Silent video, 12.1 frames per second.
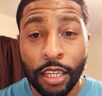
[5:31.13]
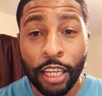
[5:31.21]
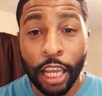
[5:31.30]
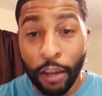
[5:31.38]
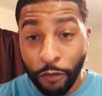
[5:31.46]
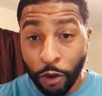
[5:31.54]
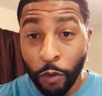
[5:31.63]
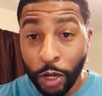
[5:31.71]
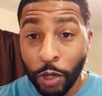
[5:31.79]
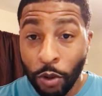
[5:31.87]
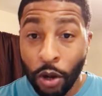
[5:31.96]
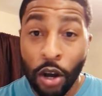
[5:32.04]
If you really
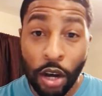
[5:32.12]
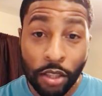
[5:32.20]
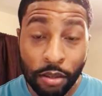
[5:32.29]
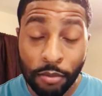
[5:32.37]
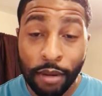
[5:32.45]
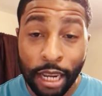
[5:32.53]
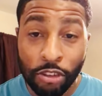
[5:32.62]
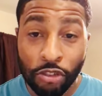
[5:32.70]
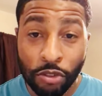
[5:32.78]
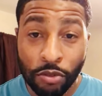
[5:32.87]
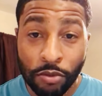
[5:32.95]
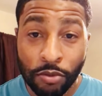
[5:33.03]
want God to bless
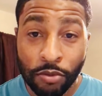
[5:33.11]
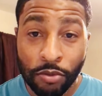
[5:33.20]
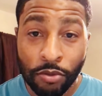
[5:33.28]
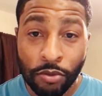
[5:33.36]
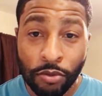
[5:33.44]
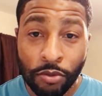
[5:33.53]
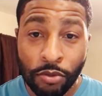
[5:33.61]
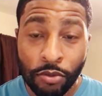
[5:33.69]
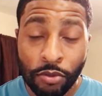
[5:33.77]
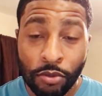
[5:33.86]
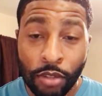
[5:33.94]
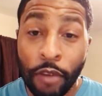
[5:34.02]
you,
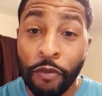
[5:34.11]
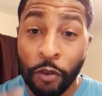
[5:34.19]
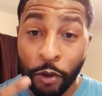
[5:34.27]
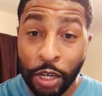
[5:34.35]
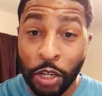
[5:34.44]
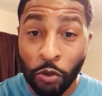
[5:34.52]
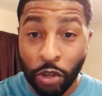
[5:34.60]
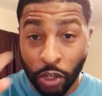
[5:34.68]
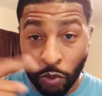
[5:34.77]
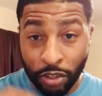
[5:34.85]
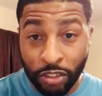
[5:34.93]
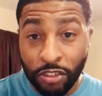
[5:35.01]
if you really want to
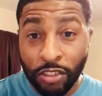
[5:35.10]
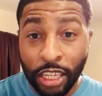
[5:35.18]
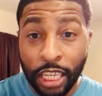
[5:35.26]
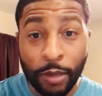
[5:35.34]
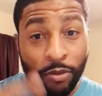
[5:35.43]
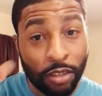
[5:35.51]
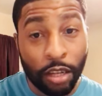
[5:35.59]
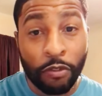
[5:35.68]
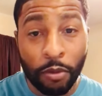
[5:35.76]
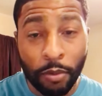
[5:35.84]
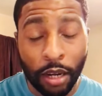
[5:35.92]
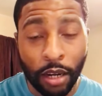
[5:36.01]
receive stuff
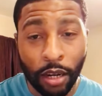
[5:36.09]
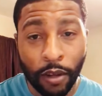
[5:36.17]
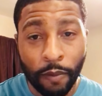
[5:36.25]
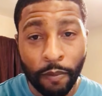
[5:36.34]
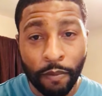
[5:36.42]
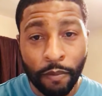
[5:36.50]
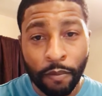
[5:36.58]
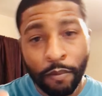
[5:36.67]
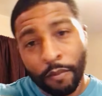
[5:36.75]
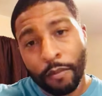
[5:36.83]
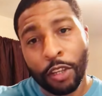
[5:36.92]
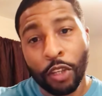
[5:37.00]
from God,
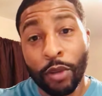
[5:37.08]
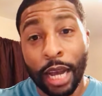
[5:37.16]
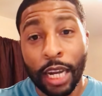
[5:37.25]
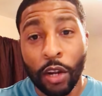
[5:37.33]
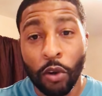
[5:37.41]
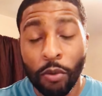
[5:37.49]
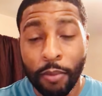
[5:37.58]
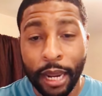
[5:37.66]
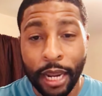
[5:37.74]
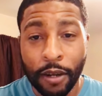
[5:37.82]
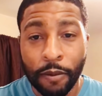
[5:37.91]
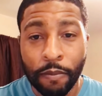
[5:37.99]
you got to obey
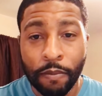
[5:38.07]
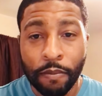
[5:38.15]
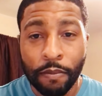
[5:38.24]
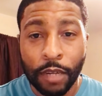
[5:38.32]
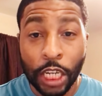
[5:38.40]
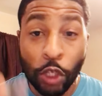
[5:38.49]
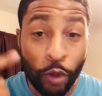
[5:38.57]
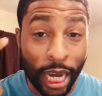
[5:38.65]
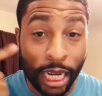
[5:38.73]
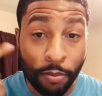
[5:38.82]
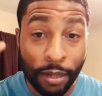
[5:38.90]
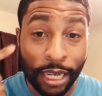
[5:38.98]
Him. You got to
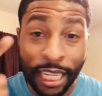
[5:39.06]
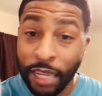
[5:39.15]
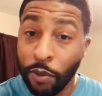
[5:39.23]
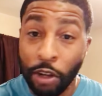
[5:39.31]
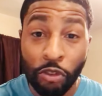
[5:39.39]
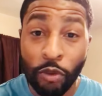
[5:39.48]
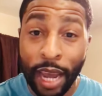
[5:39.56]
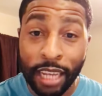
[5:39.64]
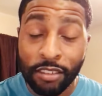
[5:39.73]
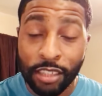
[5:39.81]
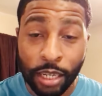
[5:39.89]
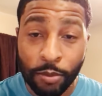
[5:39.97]
believe what you're
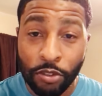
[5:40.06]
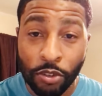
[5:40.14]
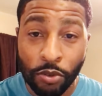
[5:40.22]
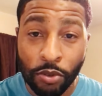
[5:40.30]
asking Him to.